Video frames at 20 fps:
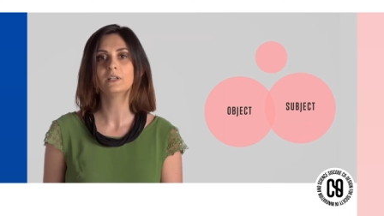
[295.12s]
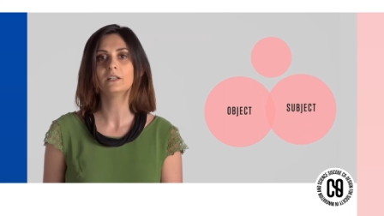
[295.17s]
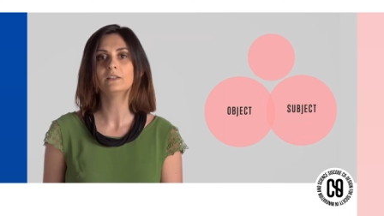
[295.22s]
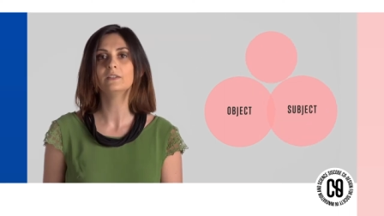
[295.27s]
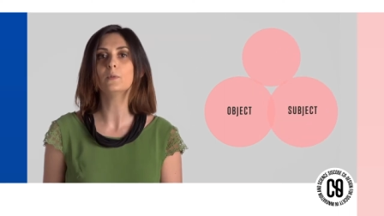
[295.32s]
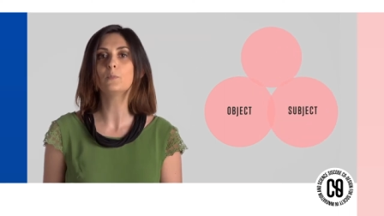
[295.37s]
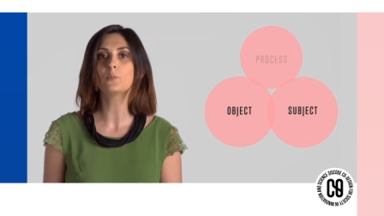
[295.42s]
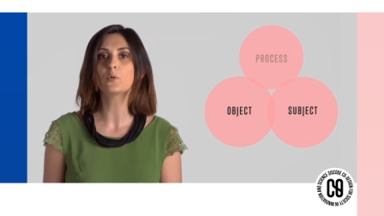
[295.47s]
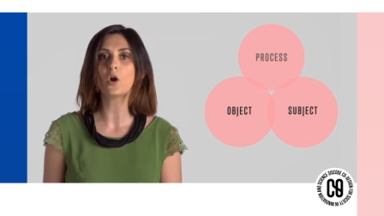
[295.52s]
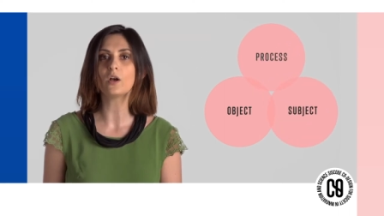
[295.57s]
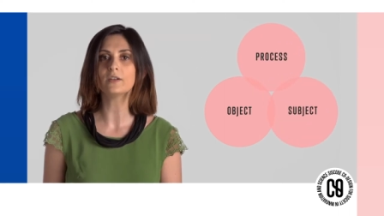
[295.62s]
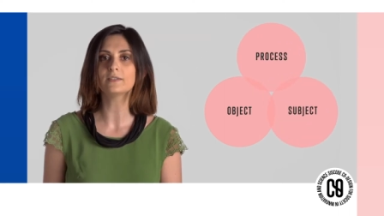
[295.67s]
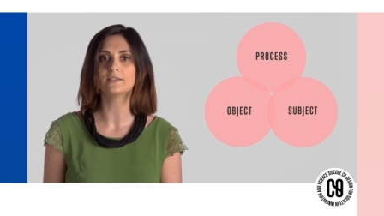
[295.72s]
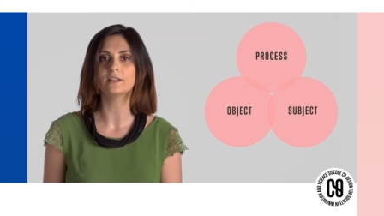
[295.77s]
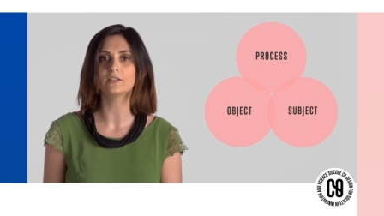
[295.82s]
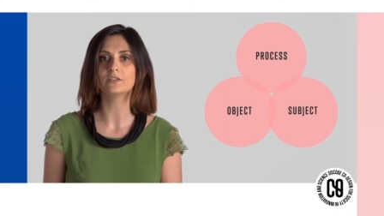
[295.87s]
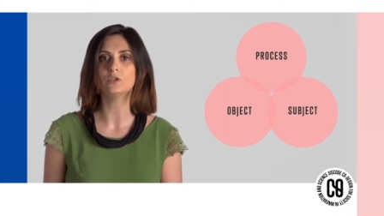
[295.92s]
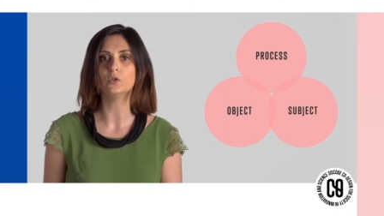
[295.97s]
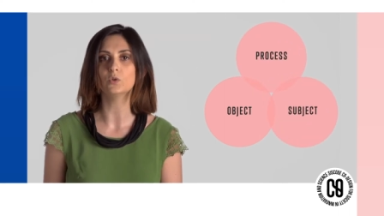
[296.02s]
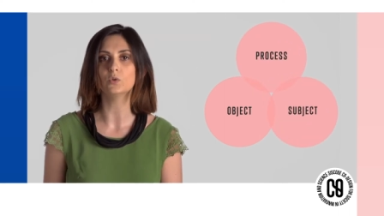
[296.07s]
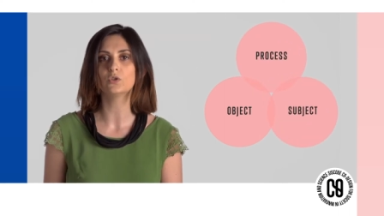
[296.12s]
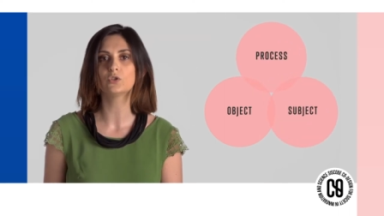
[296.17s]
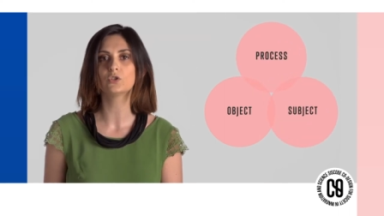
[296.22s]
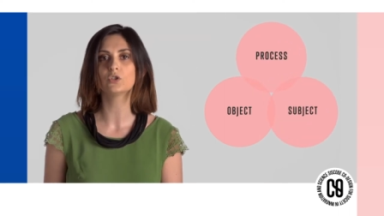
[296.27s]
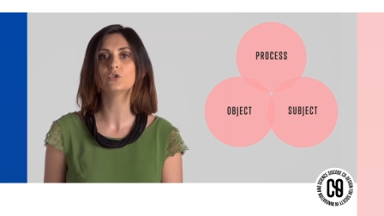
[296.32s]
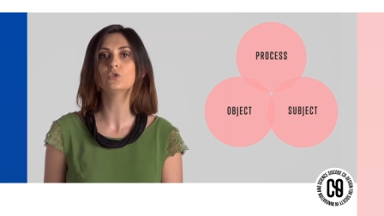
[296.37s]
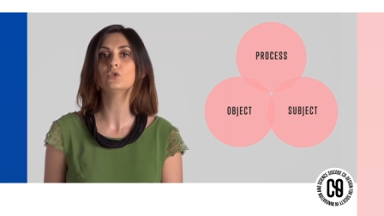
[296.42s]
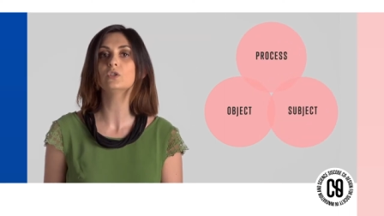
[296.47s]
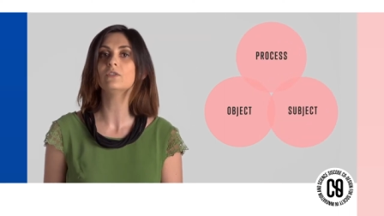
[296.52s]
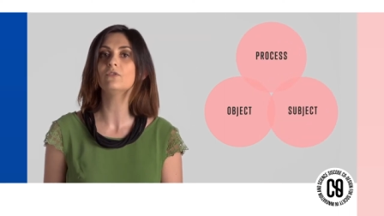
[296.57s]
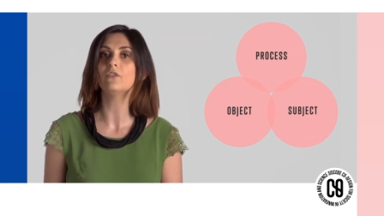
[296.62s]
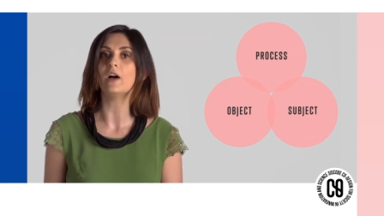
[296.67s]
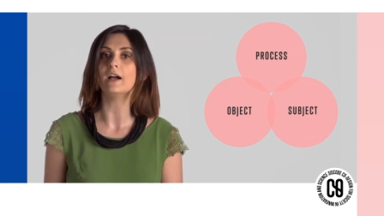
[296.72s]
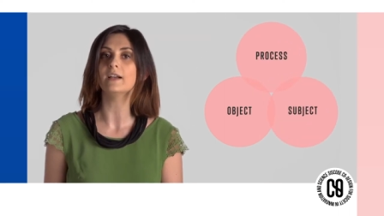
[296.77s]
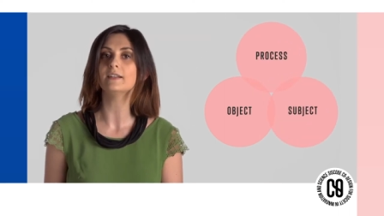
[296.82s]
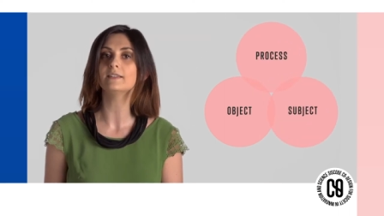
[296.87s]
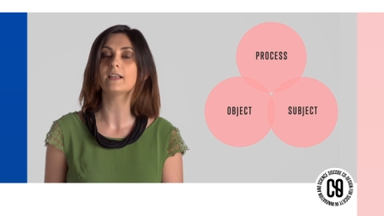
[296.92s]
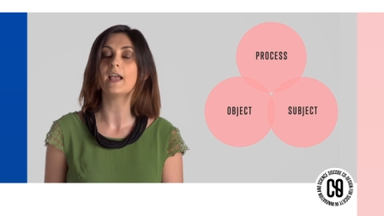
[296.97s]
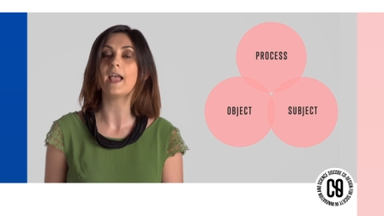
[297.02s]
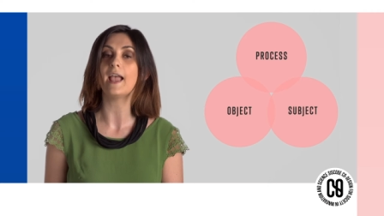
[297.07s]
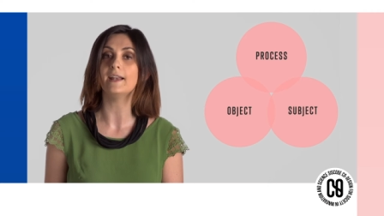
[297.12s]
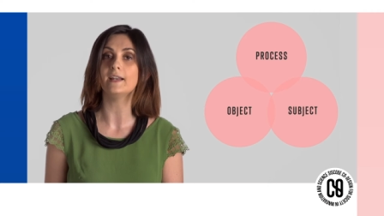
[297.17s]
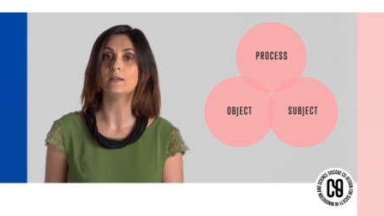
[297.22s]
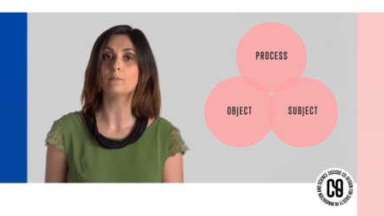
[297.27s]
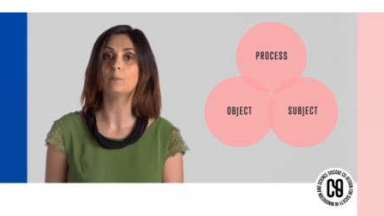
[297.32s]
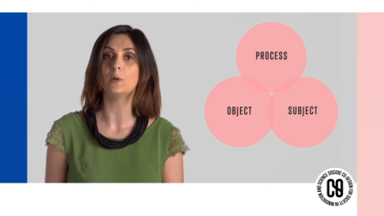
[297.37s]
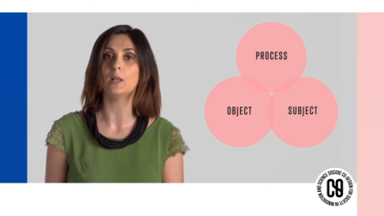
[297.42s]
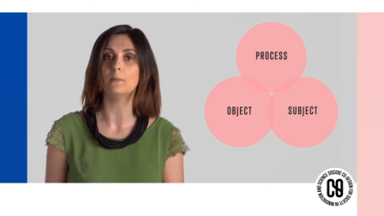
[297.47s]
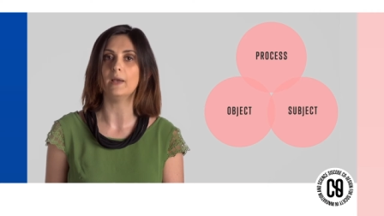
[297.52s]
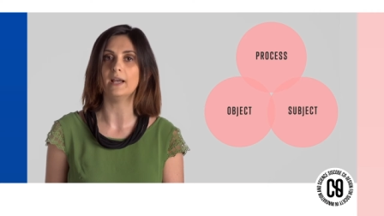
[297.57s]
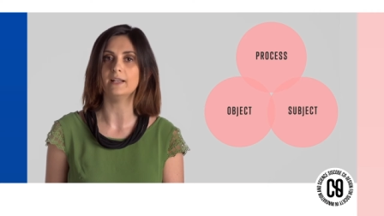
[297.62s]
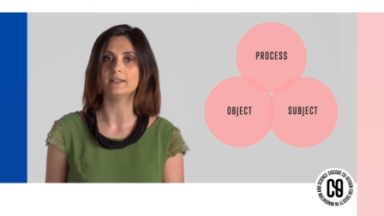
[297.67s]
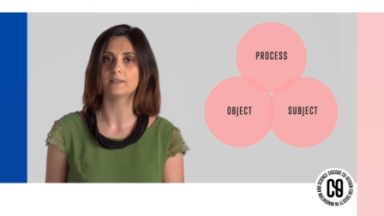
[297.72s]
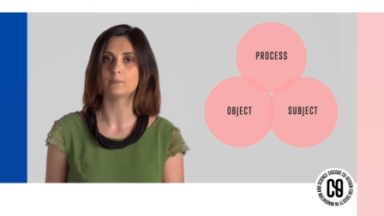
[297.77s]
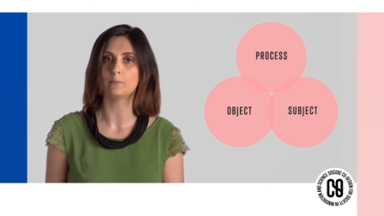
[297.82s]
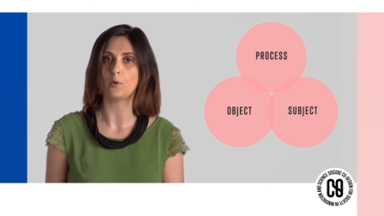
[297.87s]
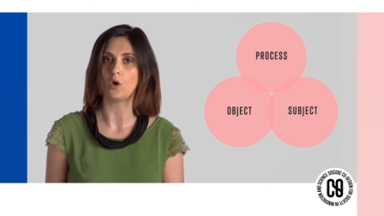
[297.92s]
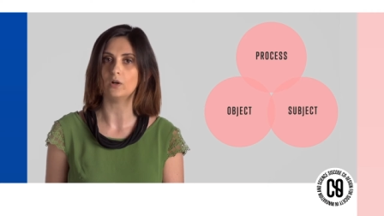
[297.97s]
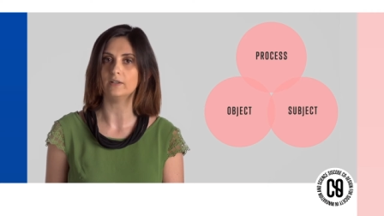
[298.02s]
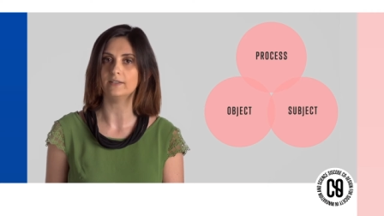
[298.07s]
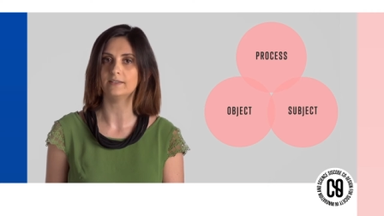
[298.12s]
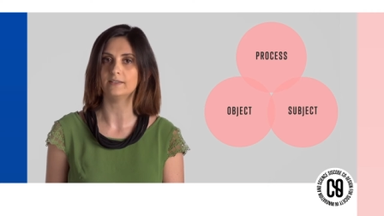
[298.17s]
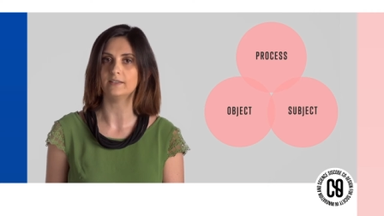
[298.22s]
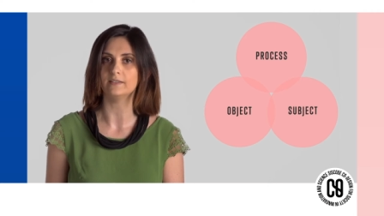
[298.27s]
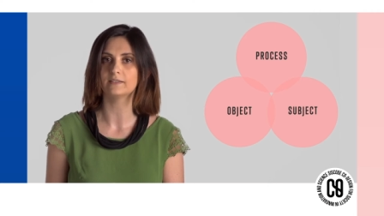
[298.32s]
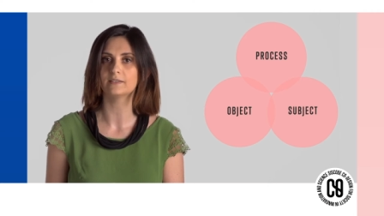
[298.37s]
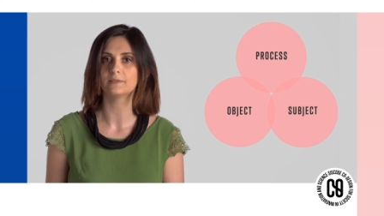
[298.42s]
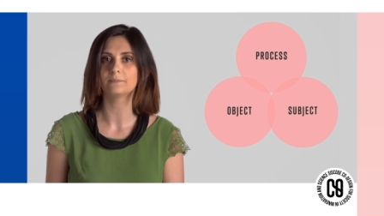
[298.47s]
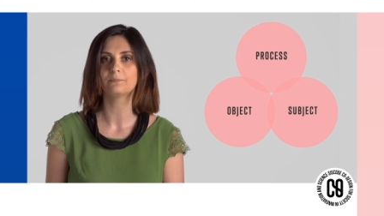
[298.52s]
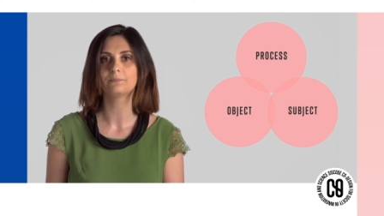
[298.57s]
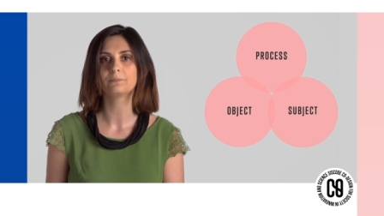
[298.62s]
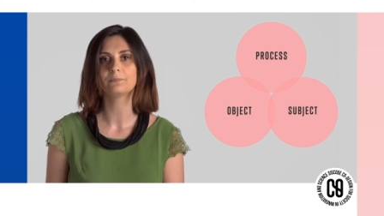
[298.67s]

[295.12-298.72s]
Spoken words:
the process used to devise and implement policies.